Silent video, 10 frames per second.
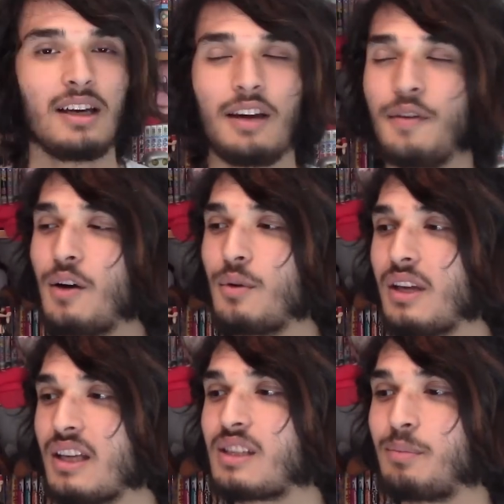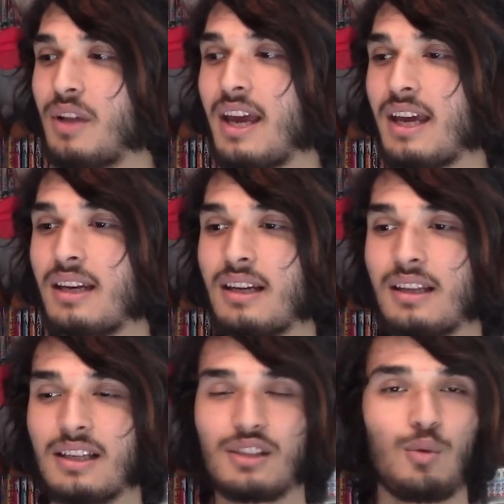If I were to explain
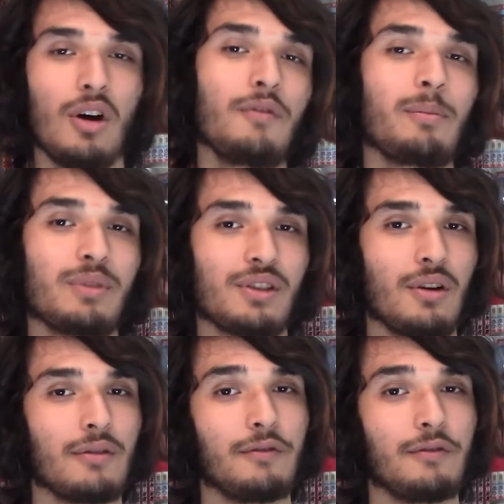this 12-episode,